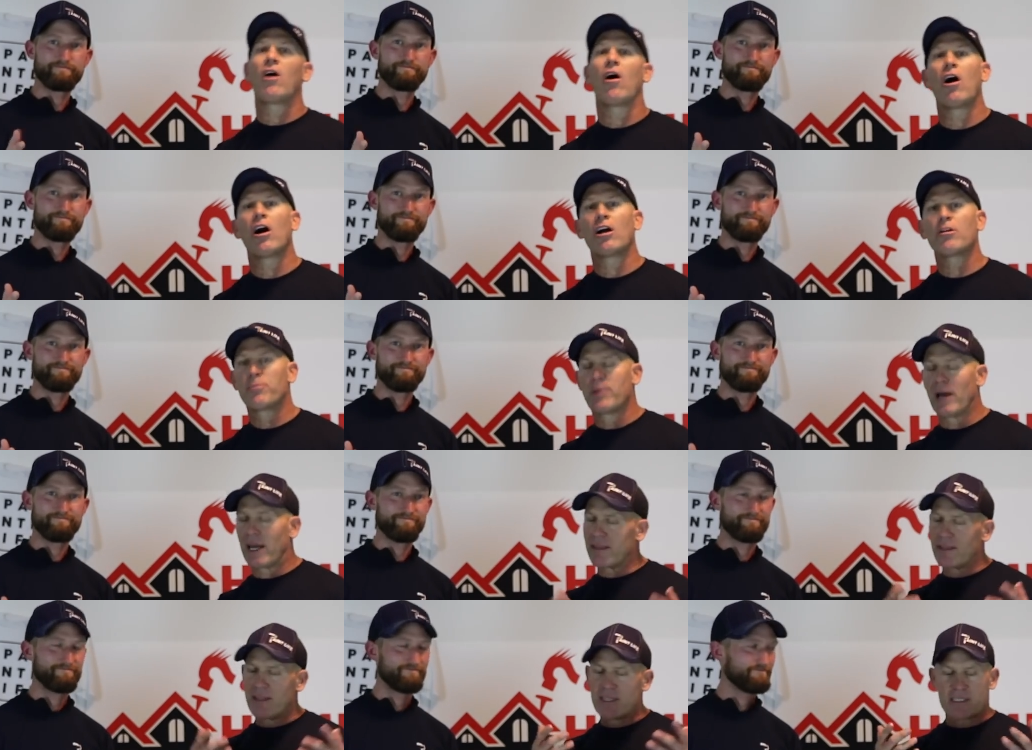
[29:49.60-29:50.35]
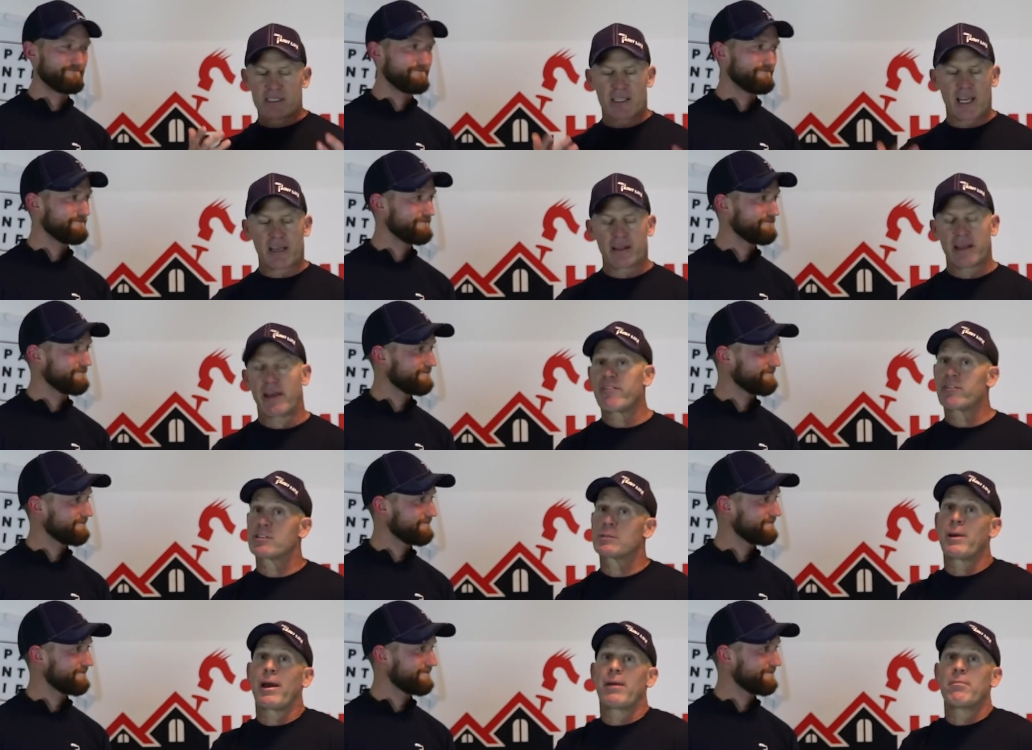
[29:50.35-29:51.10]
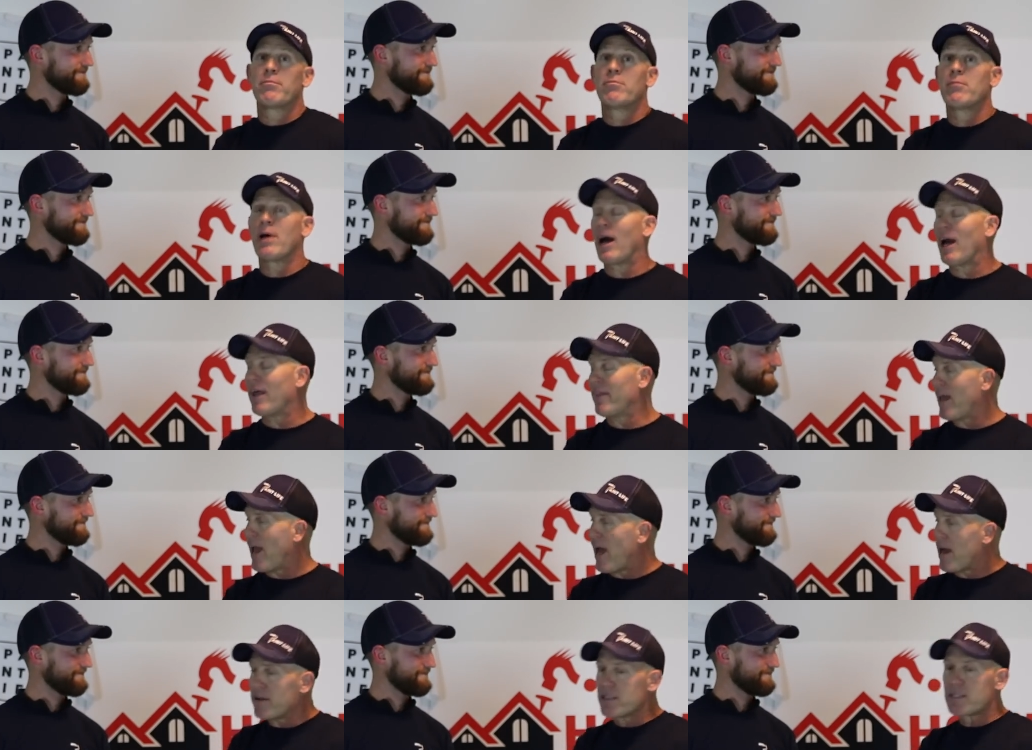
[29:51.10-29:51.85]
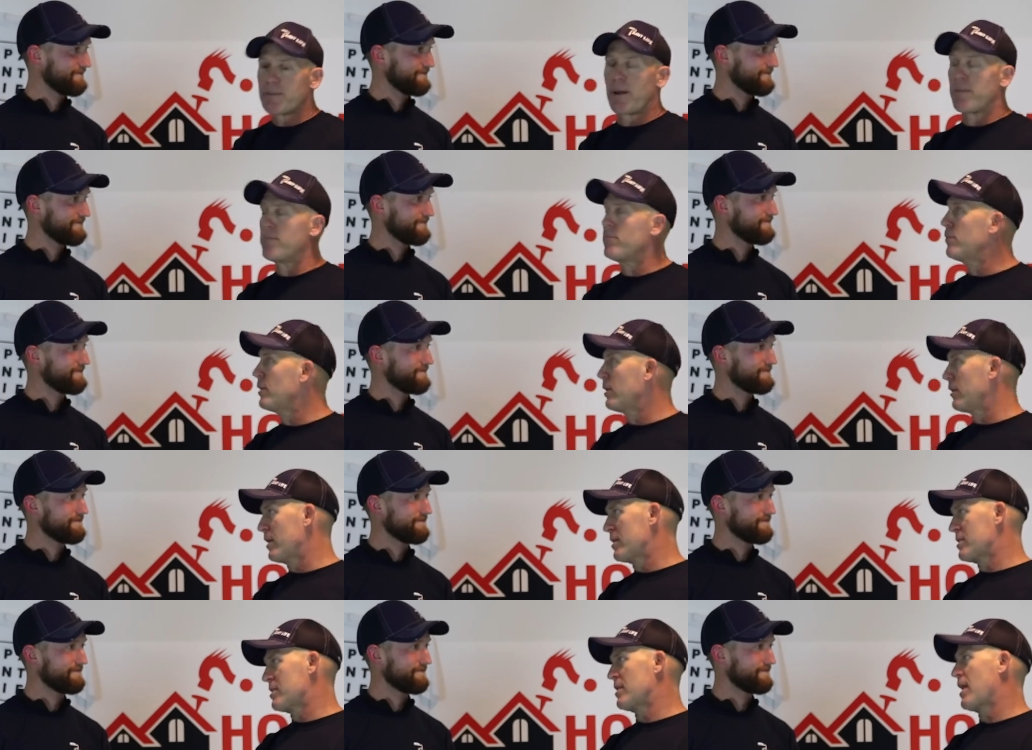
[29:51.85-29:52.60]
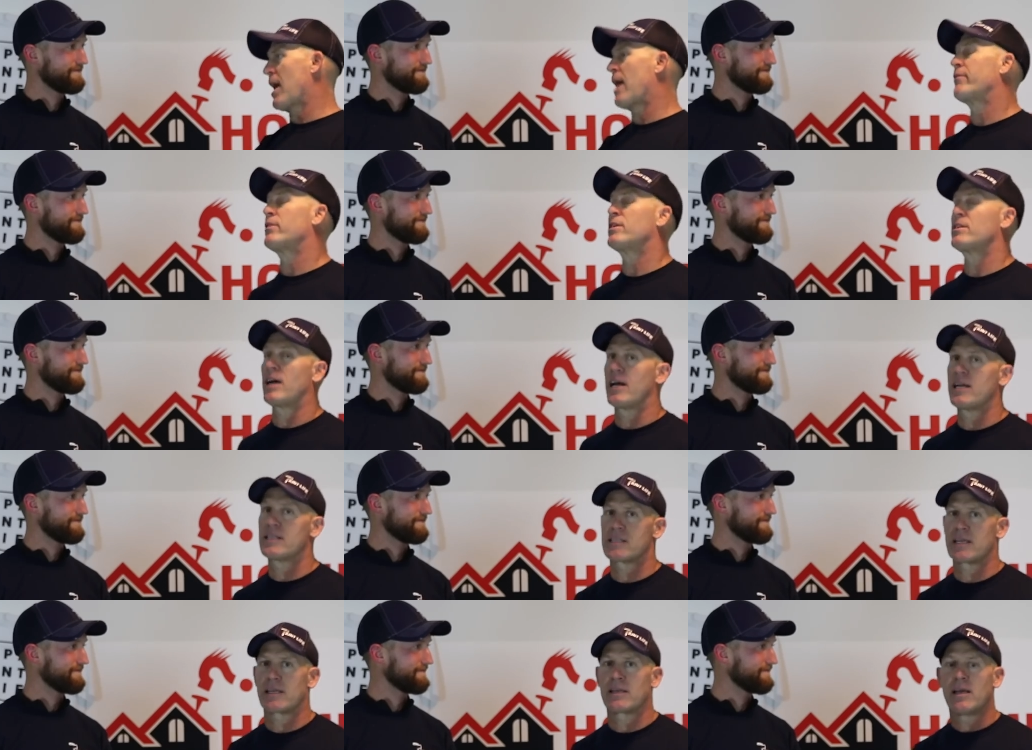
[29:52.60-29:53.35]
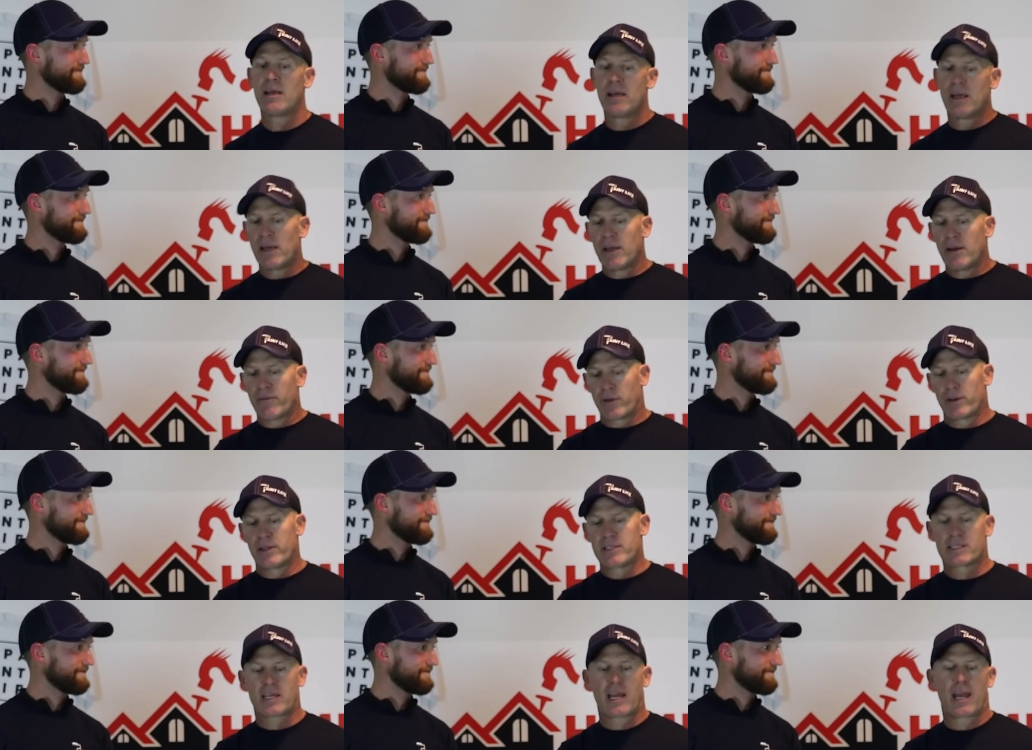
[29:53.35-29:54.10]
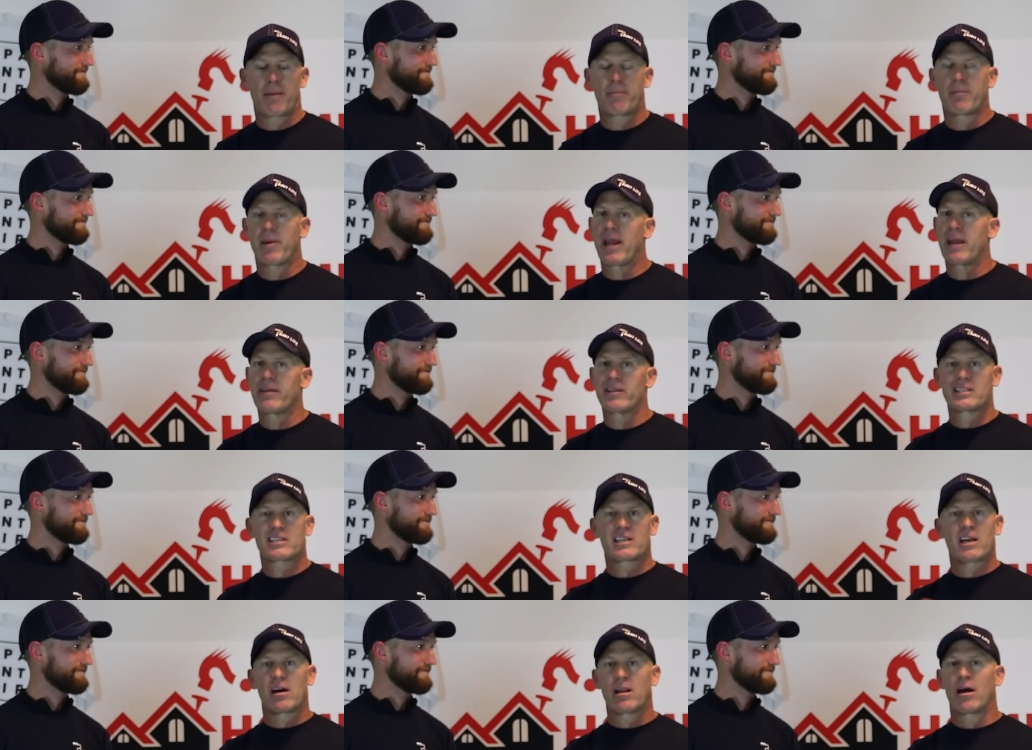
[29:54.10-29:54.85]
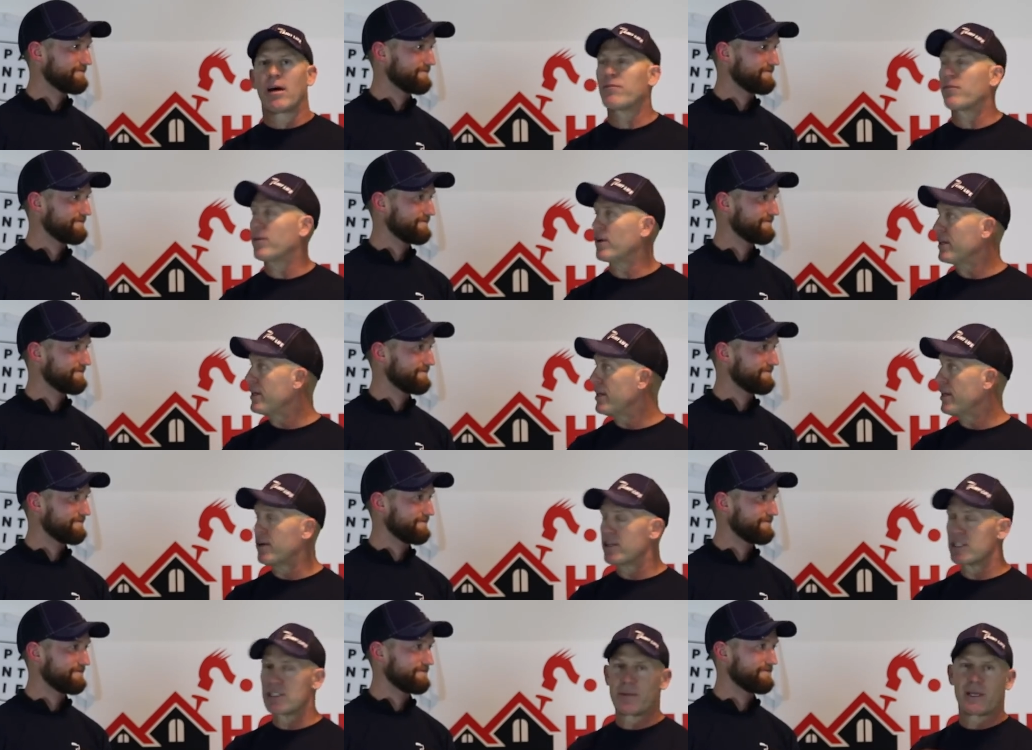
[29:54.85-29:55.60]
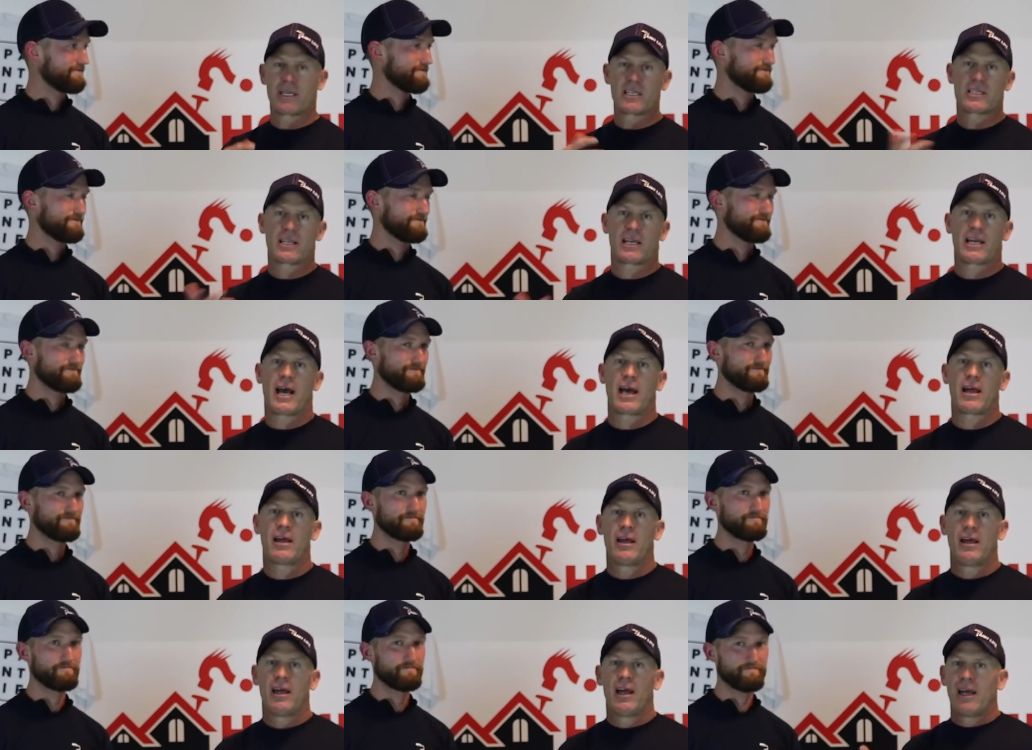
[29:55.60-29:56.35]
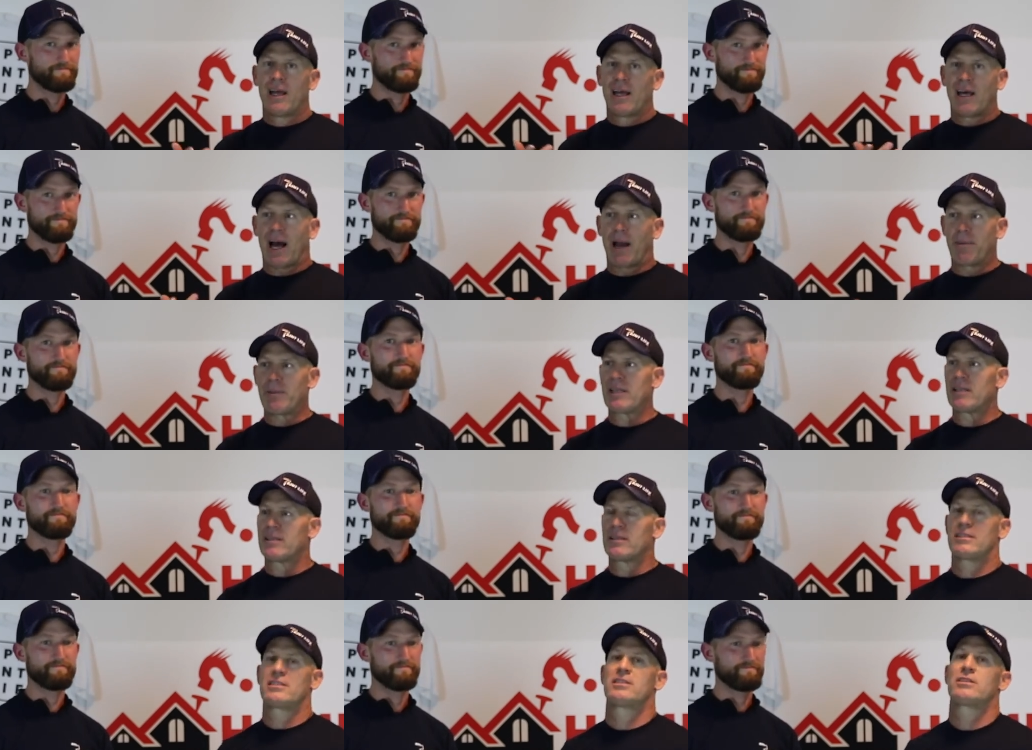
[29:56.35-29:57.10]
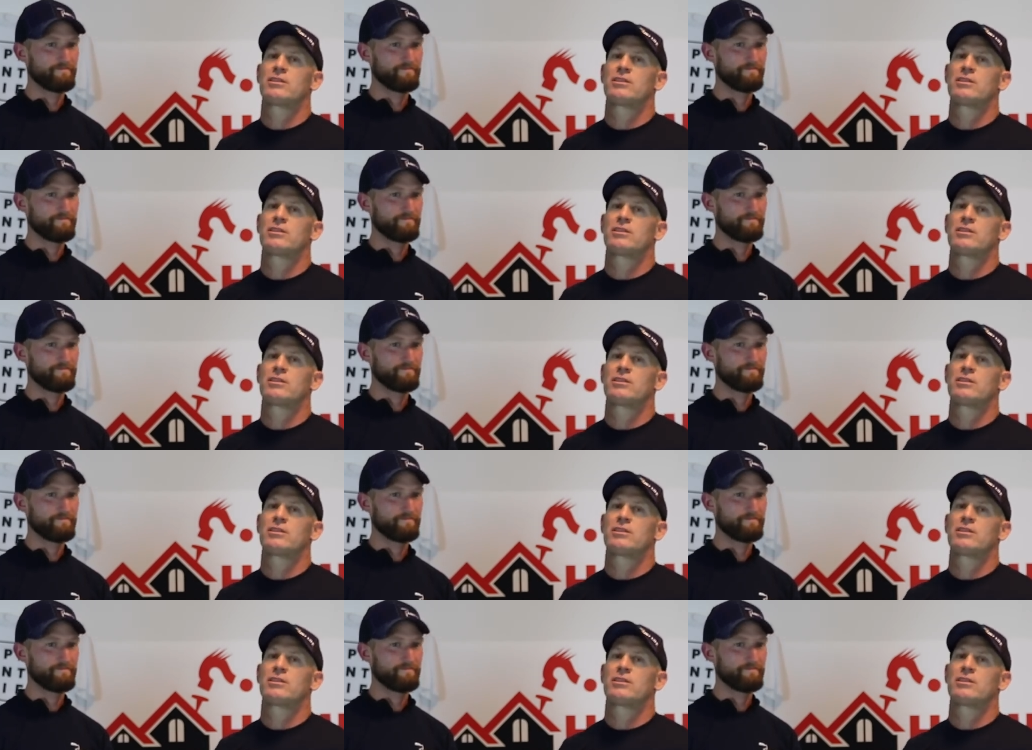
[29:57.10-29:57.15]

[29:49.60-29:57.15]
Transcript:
Speaker 1: long, but this thing they've spent, they had to spend millions in advertising for this campaign that's gone on for years, because they got, I mean,